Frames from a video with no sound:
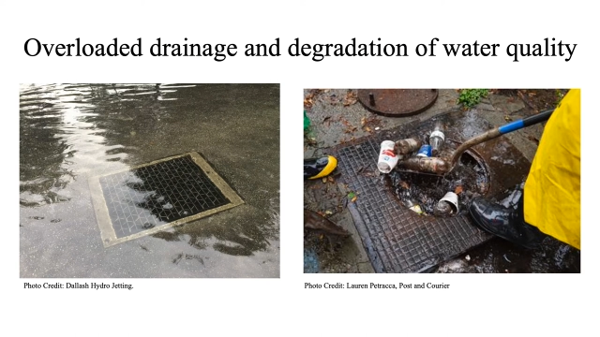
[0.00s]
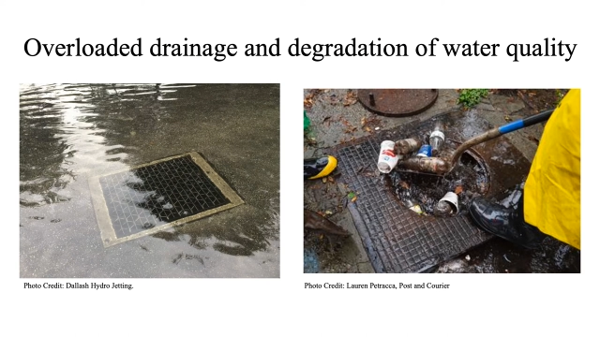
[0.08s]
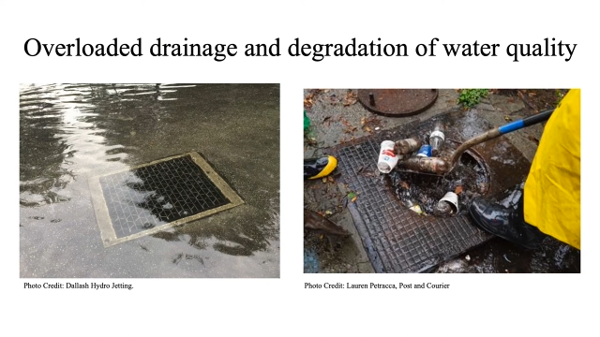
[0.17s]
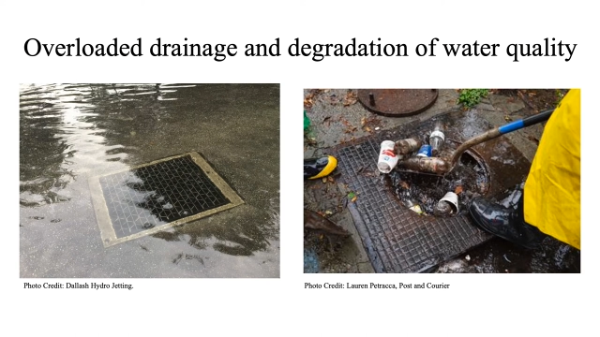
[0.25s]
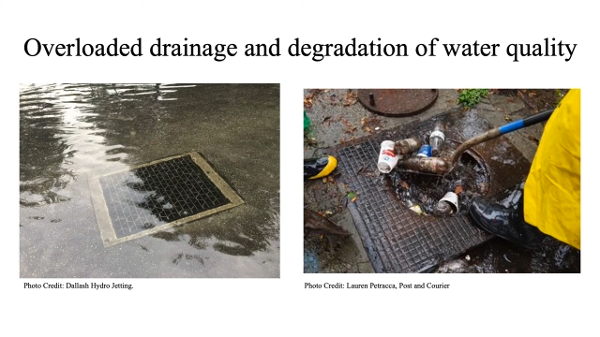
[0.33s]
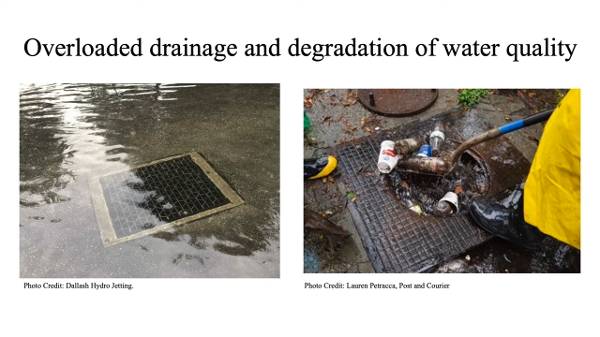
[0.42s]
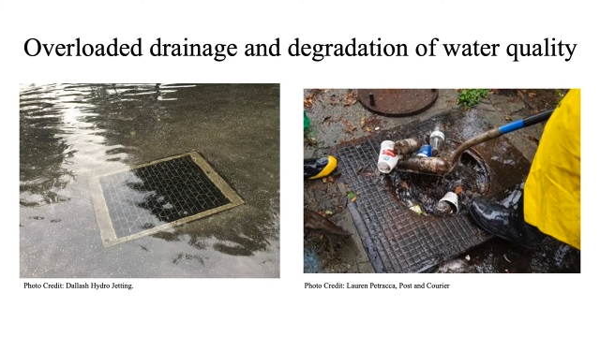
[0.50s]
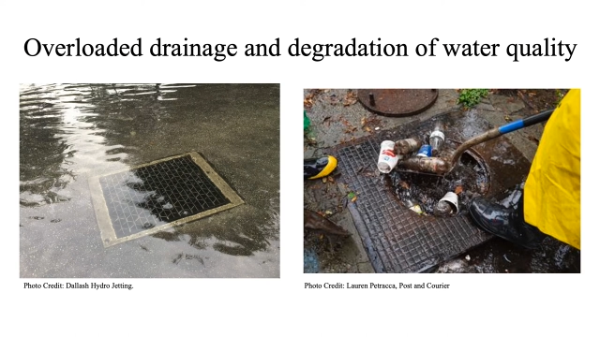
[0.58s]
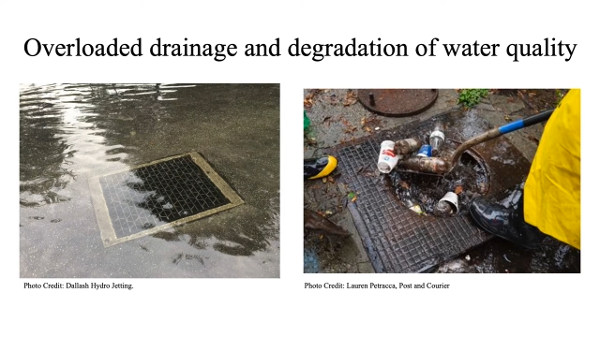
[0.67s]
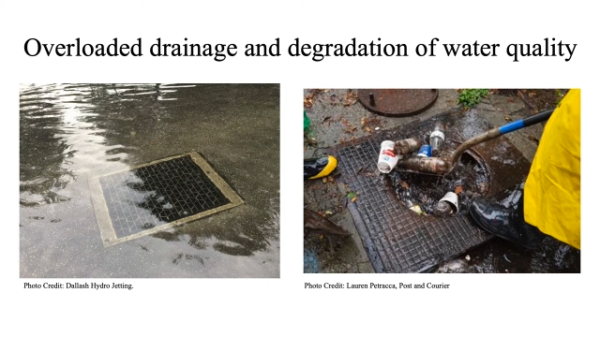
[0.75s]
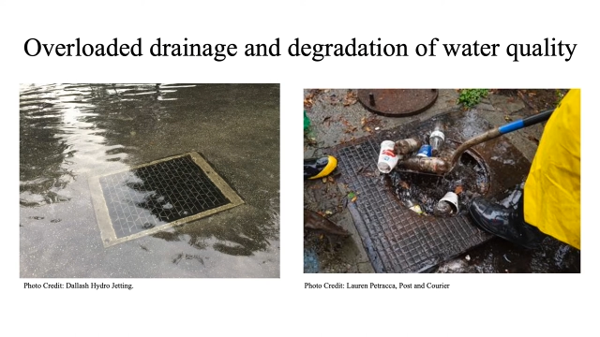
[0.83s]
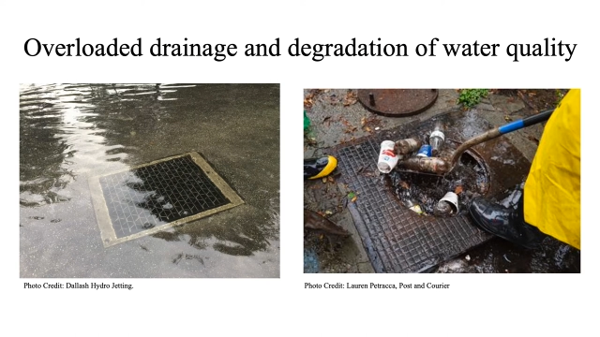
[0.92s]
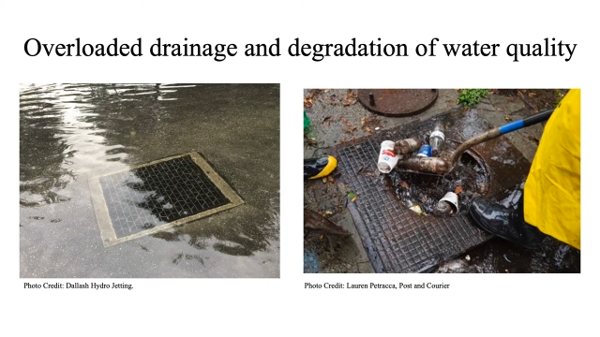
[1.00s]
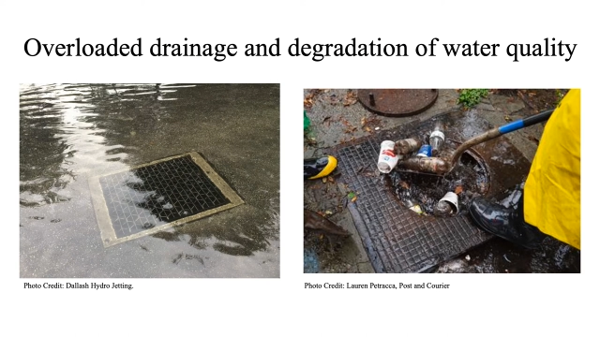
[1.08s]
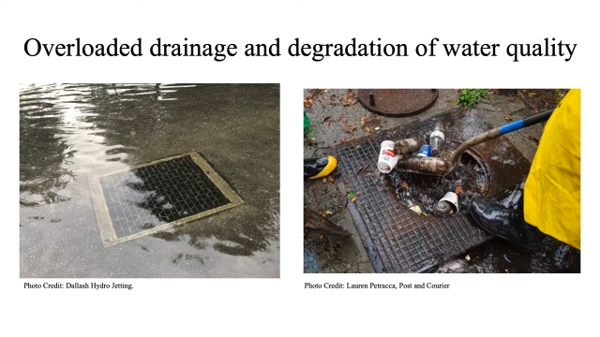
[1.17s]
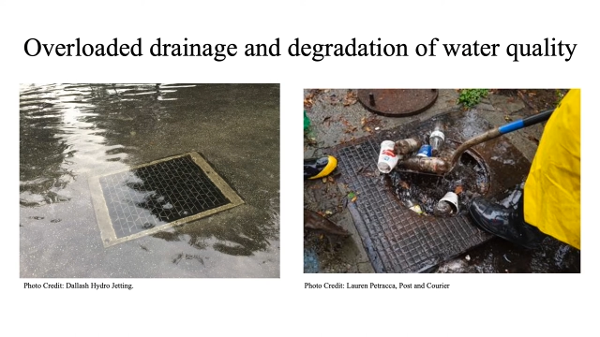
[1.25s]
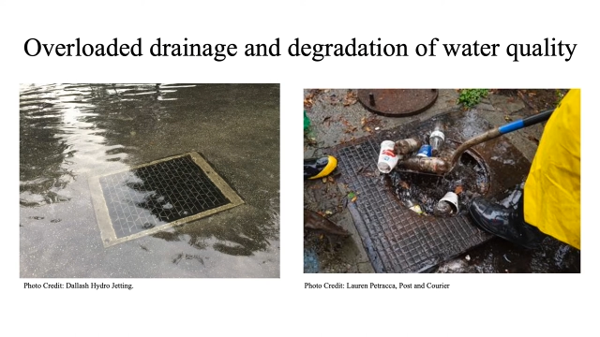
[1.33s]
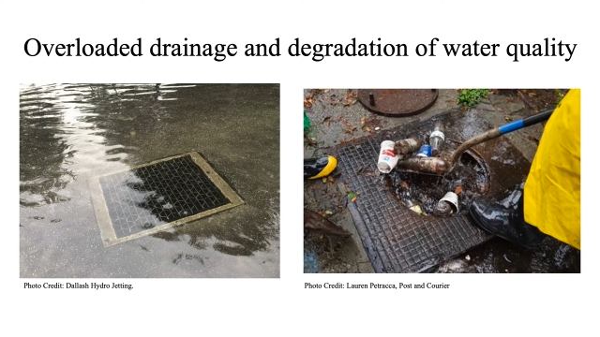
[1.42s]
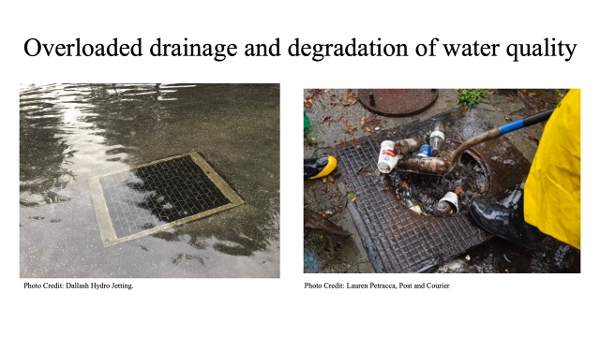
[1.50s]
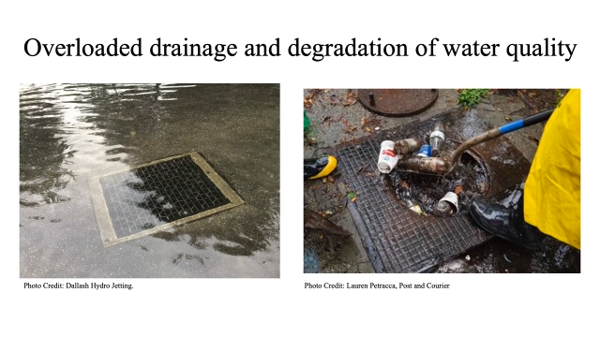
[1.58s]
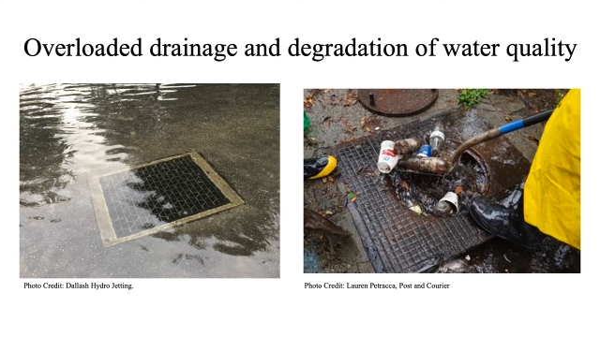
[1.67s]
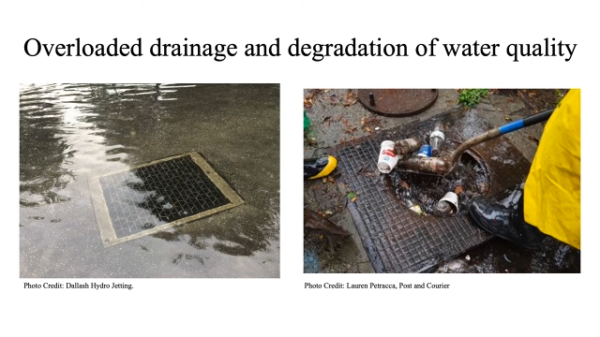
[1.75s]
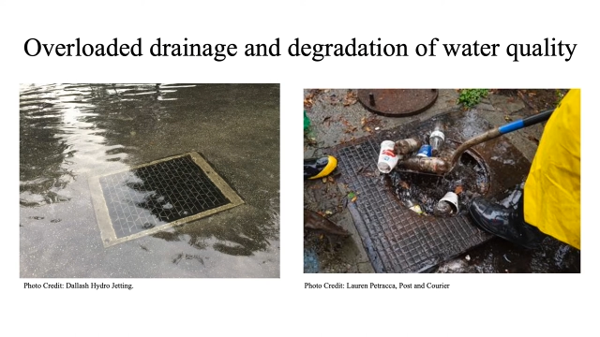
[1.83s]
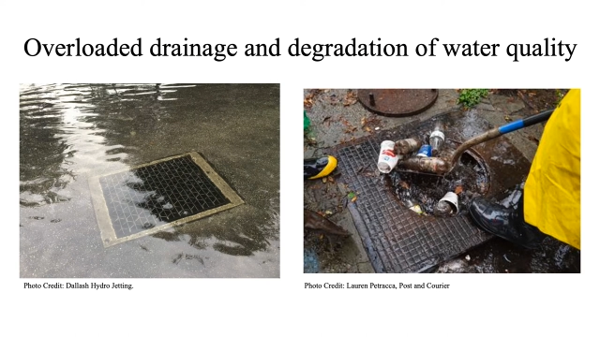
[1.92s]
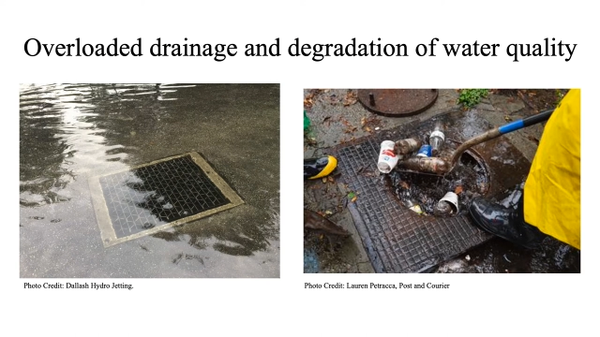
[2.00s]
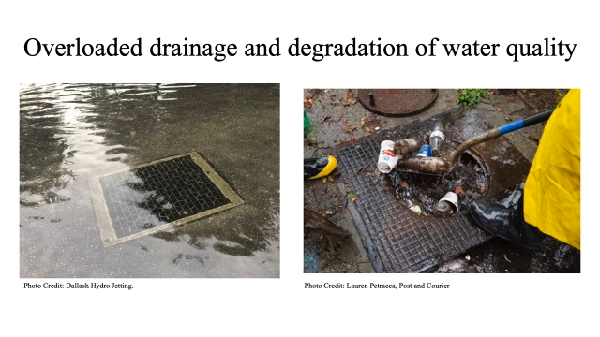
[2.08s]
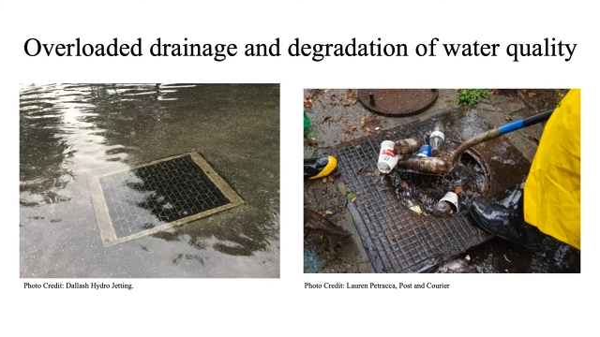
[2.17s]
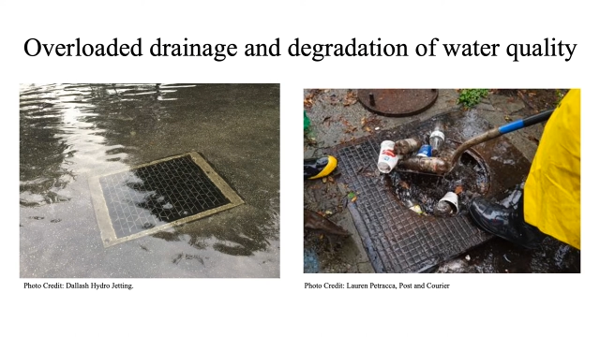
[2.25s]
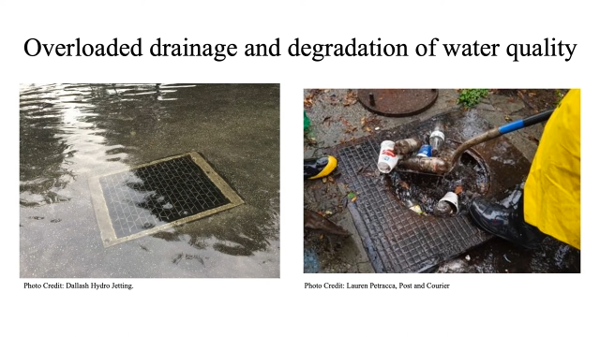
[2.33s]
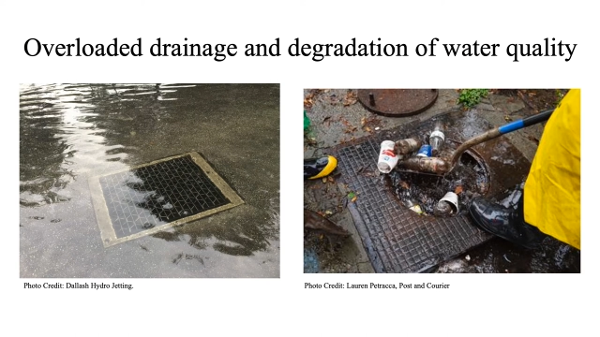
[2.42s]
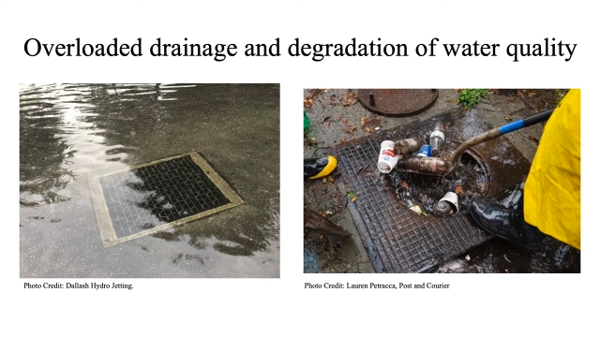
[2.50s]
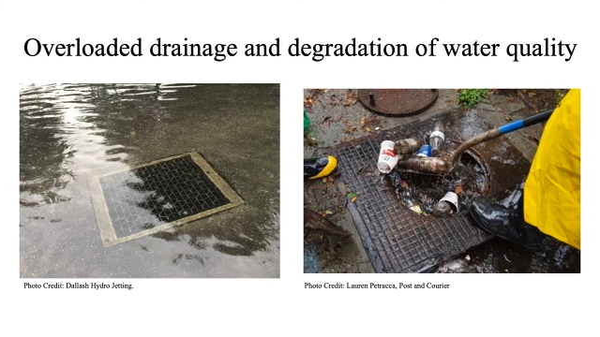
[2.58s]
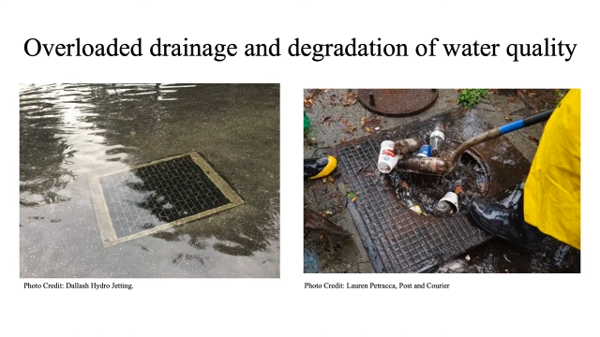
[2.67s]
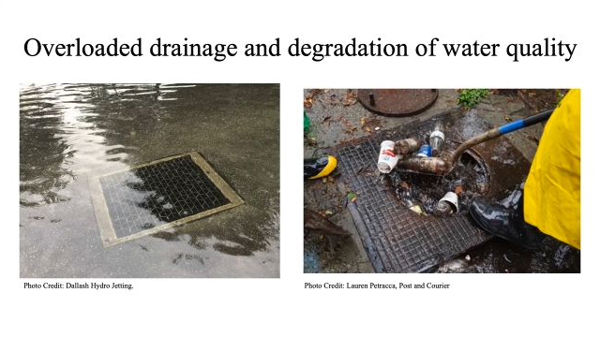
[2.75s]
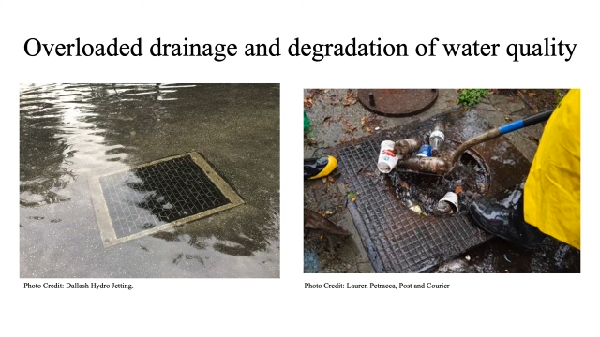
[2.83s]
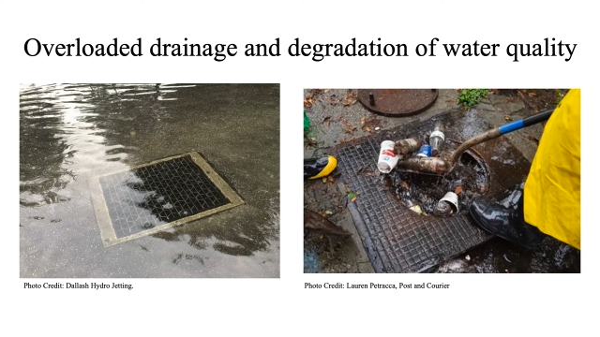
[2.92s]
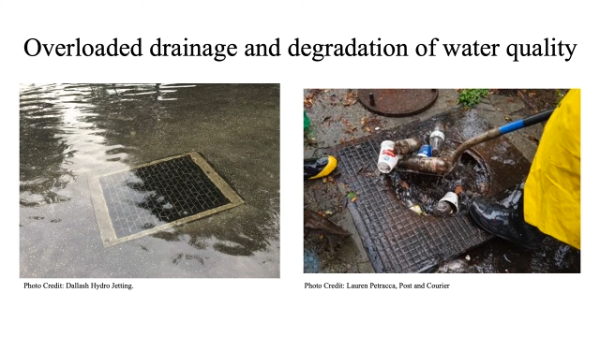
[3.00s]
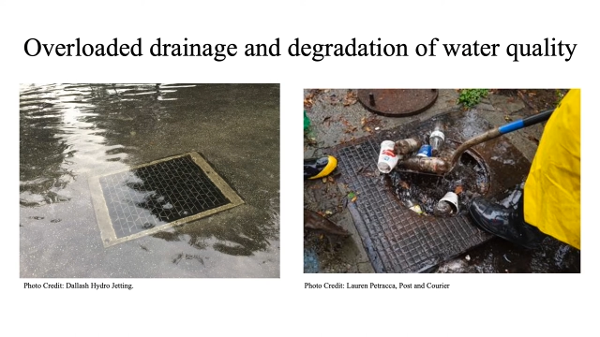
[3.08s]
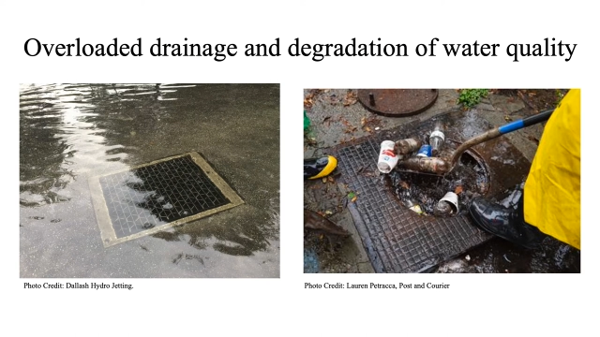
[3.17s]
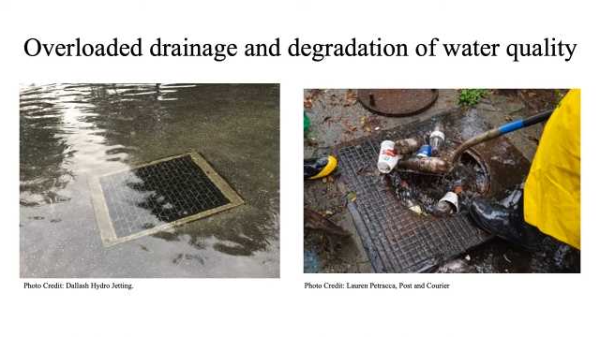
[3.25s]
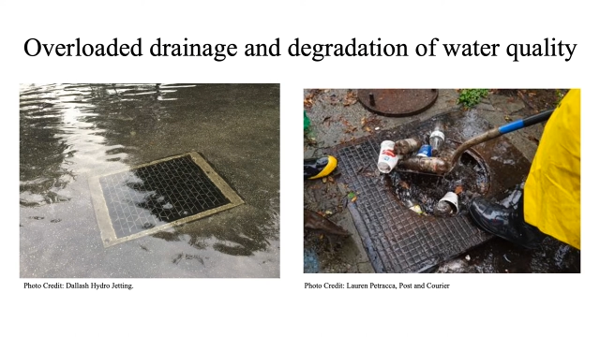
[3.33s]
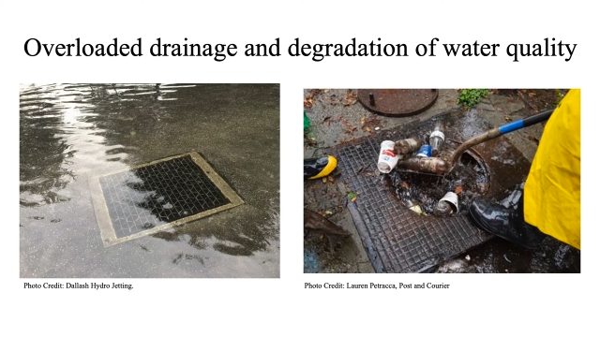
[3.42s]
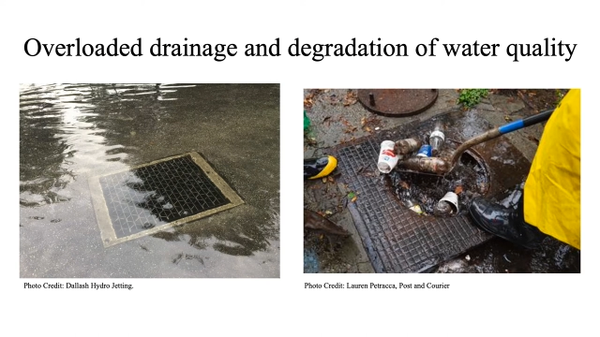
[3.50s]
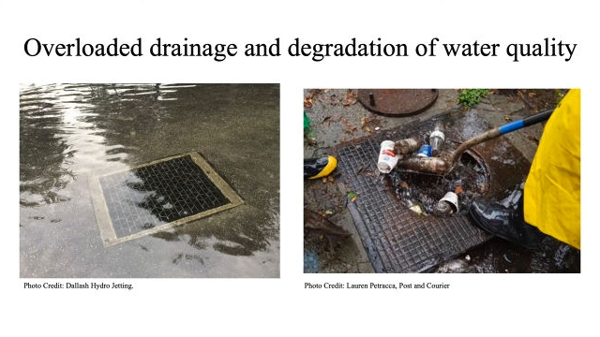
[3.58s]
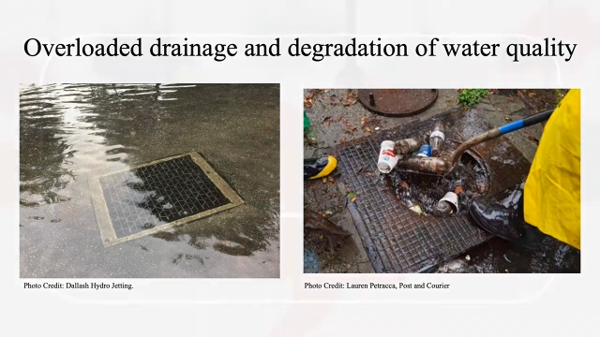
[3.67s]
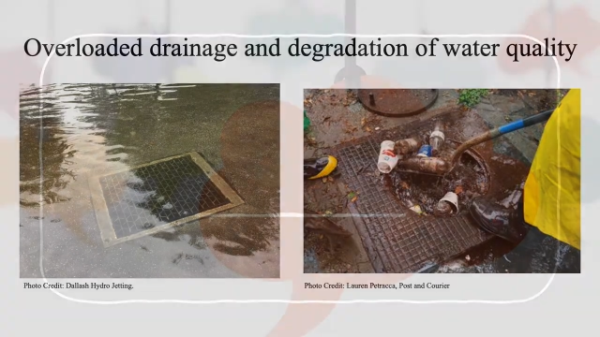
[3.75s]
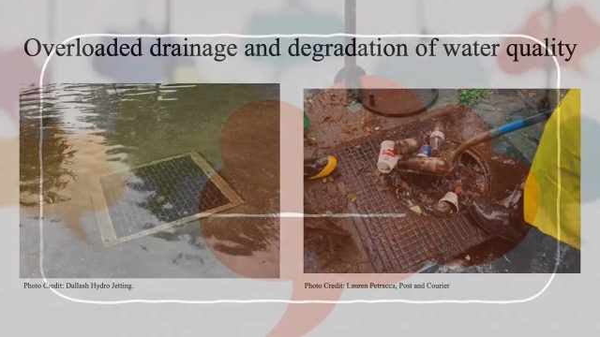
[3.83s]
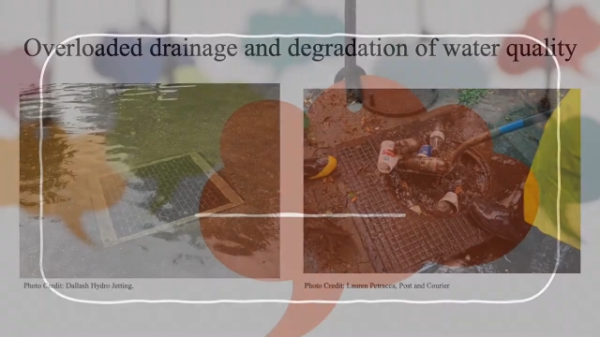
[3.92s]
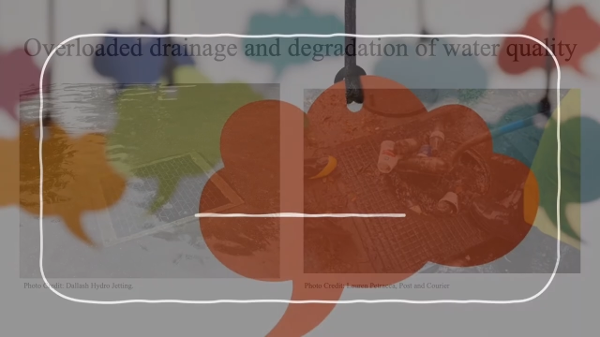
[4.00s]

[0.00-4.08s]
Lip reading: [unreadable: no face in view]